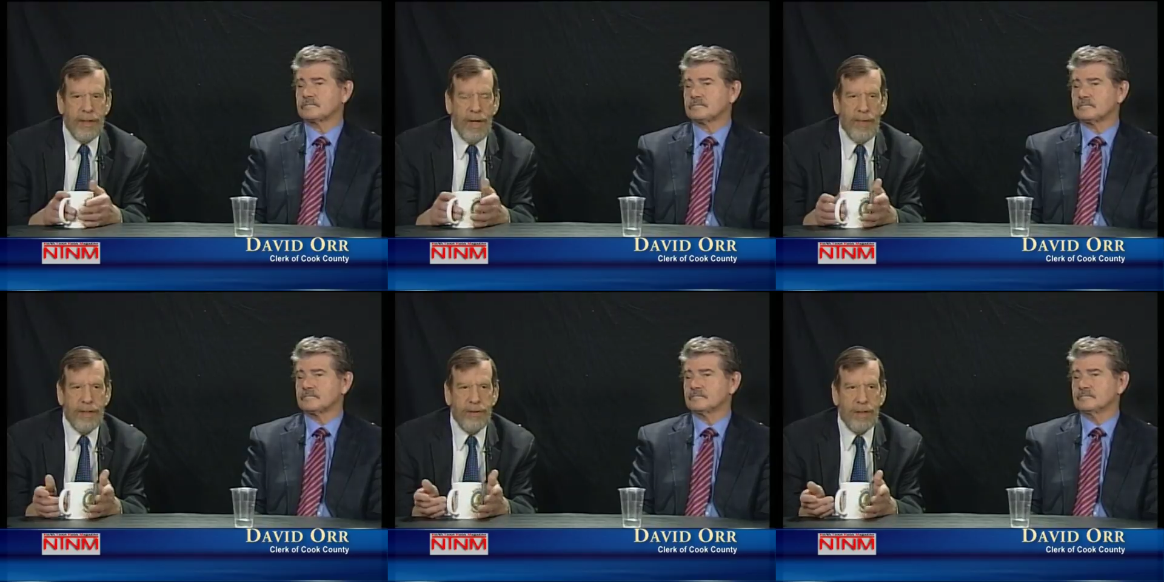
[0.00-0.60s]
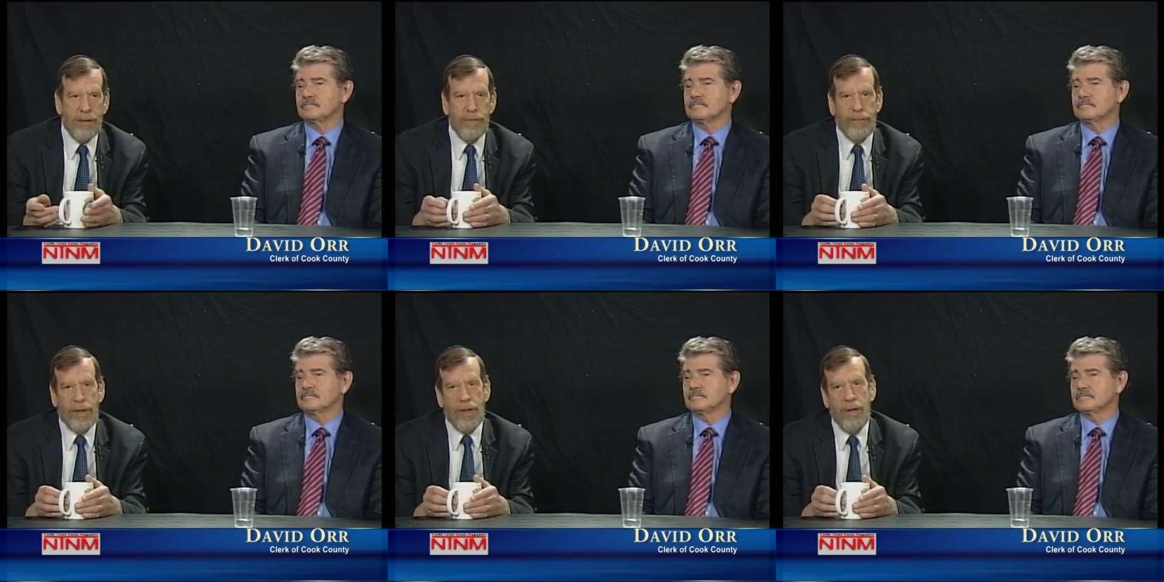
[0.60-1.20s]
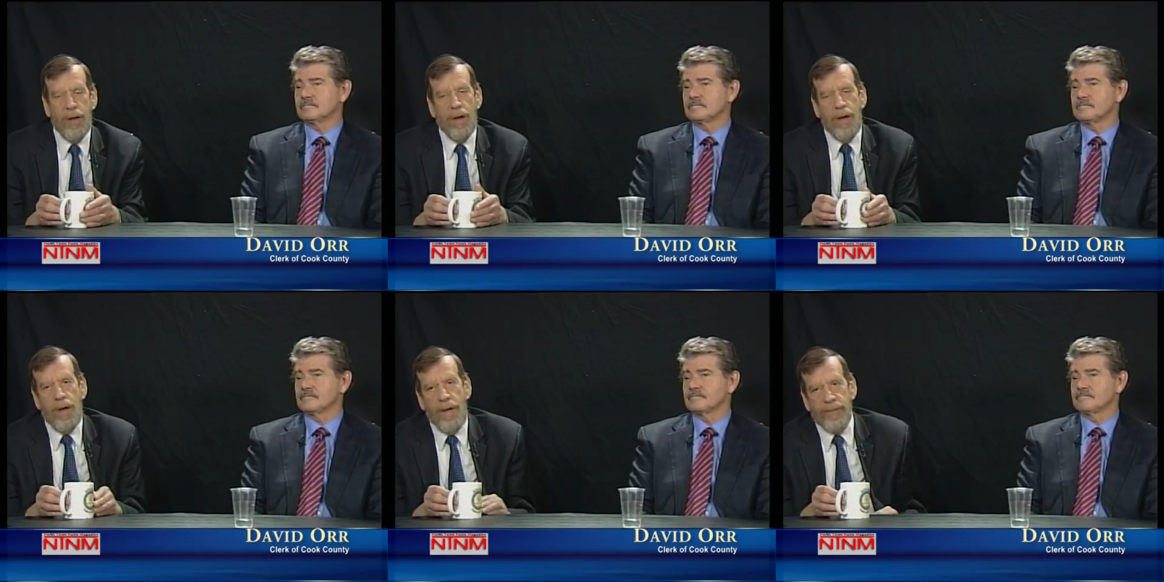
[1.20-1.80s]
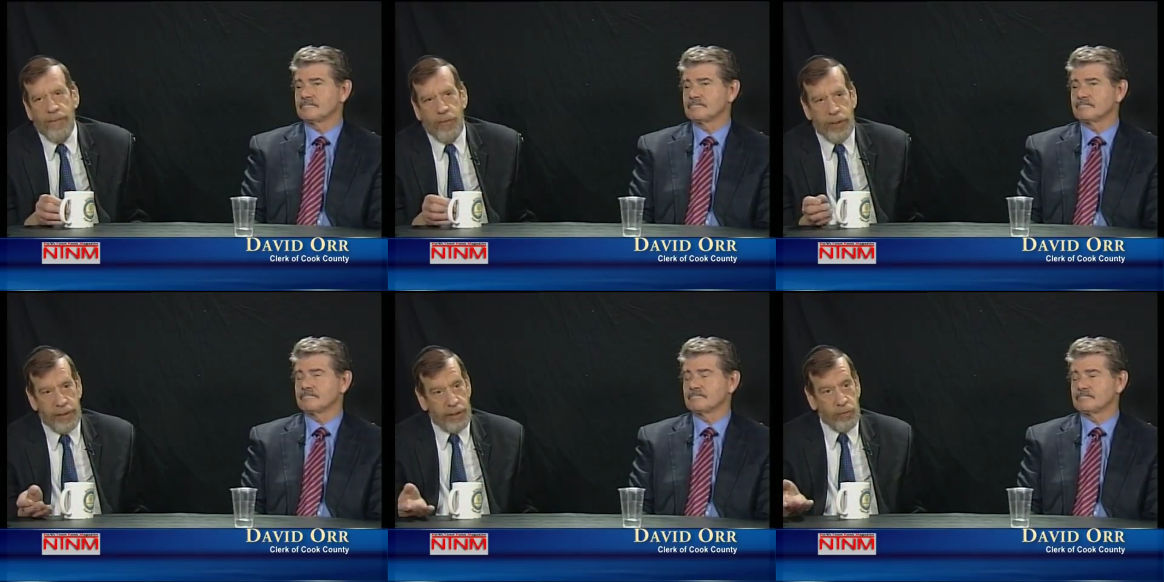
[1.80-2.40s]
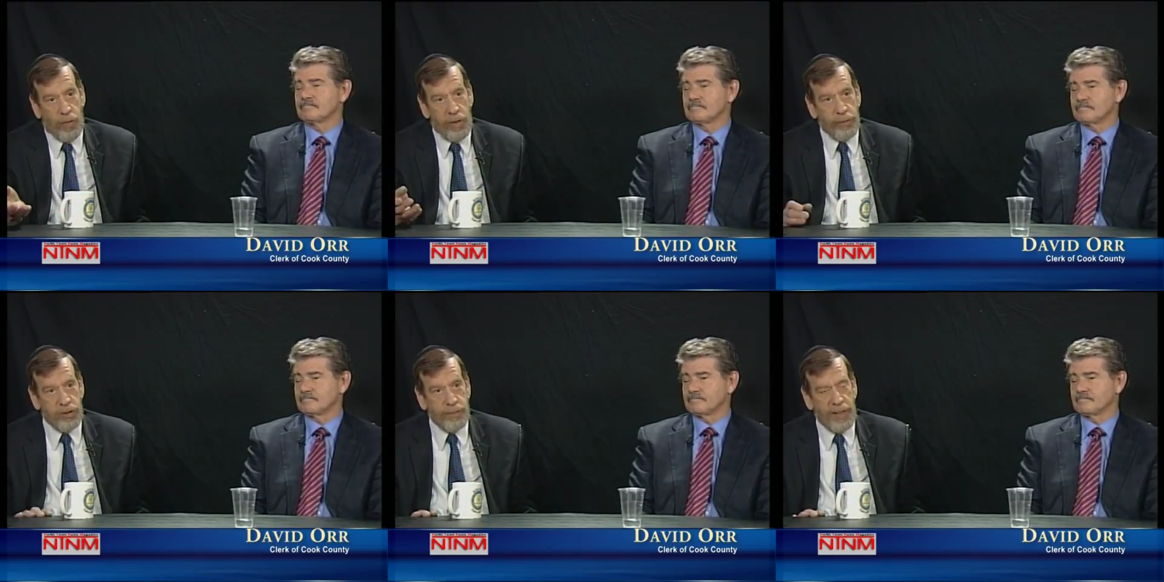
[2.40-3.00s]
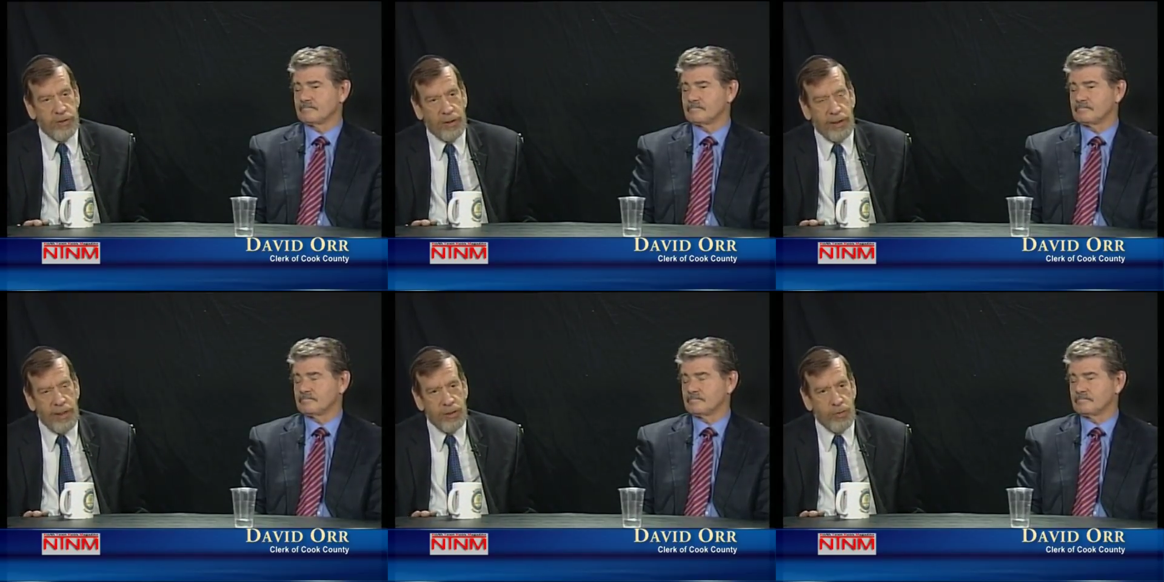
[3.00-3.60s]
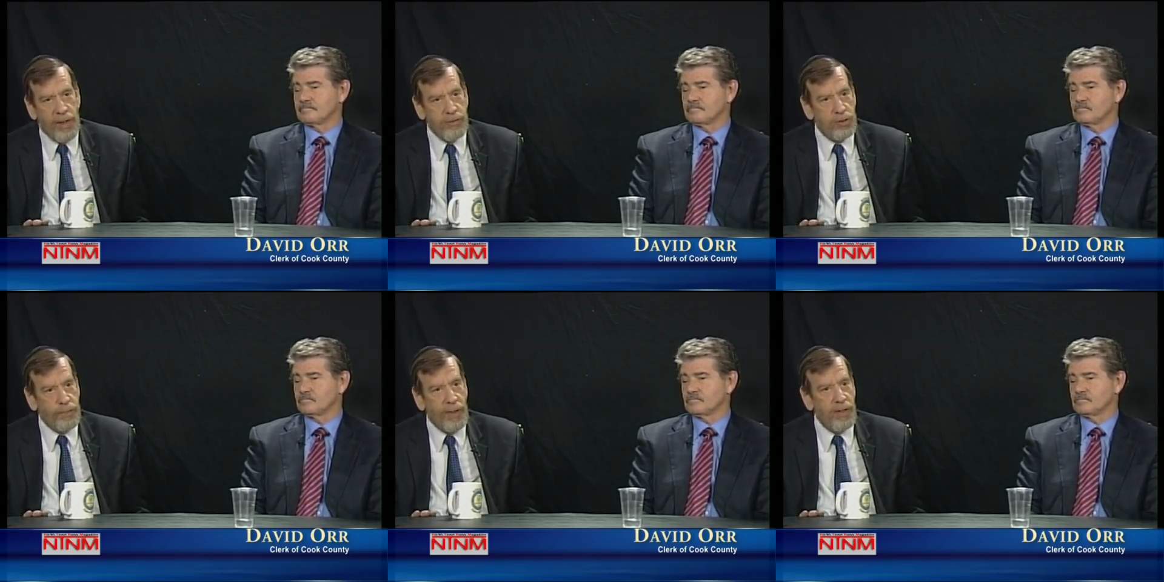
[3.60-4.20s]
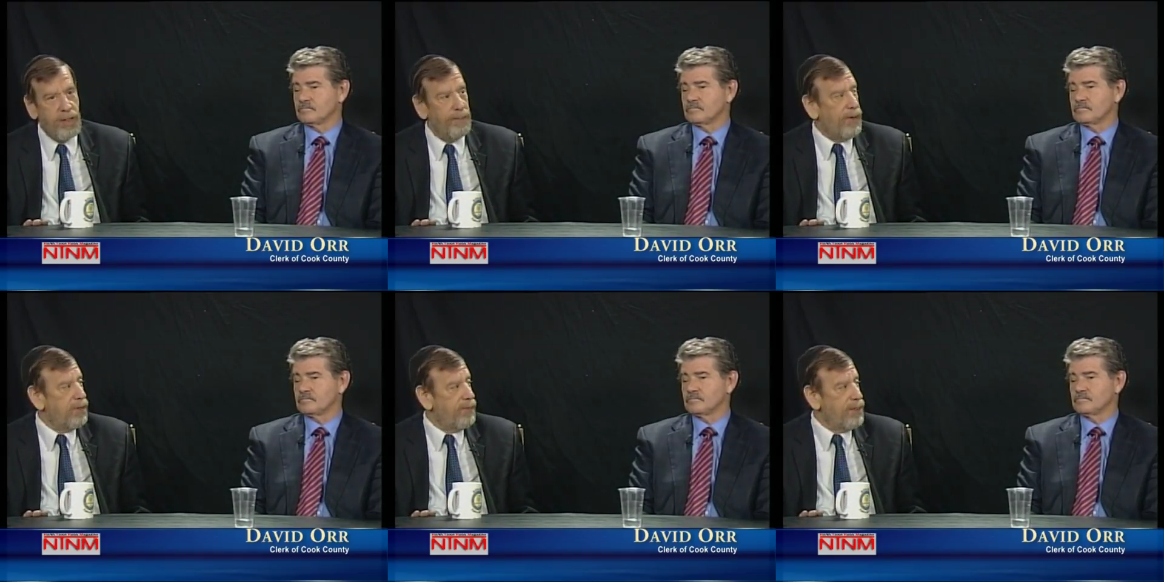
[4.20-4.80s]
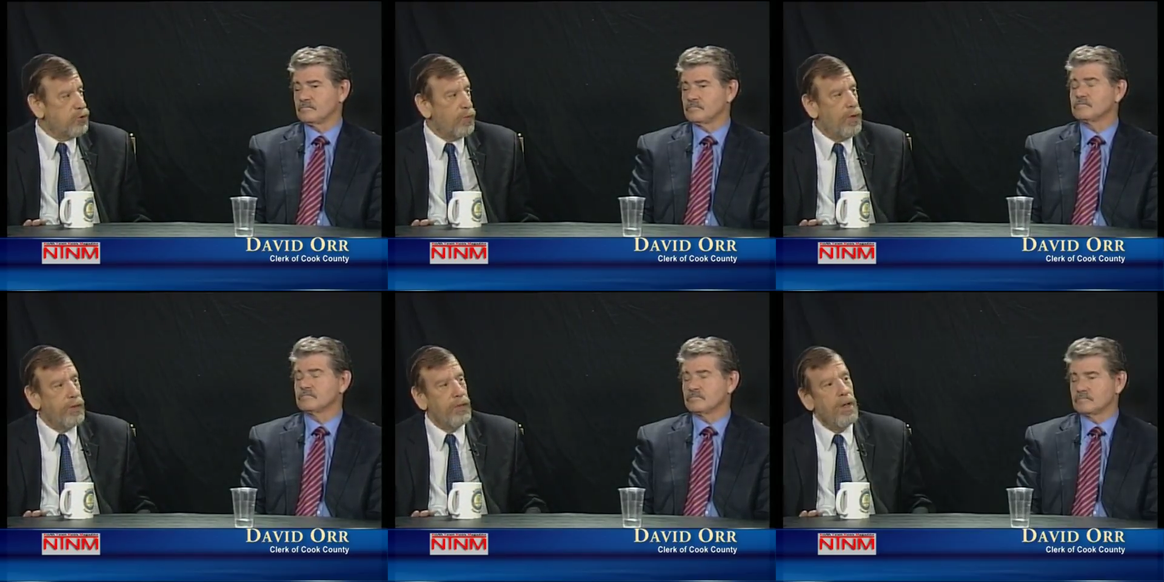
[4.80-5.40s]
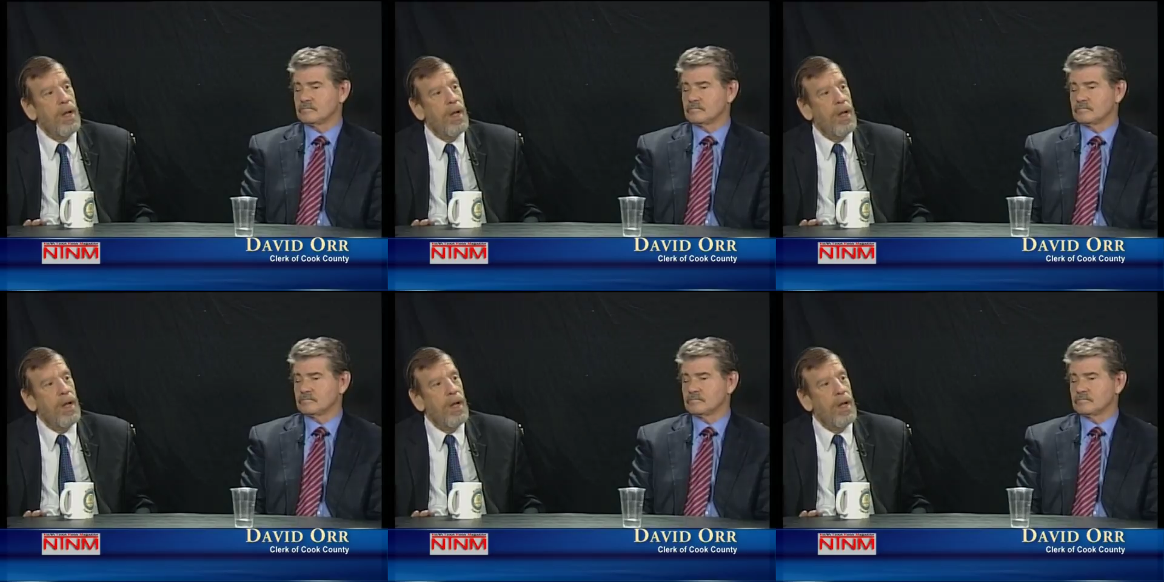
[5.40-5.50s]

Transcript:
Speaker 1: now I think of uh, the 49th Ward, which is basically East Rogers Park and part of Edgewater,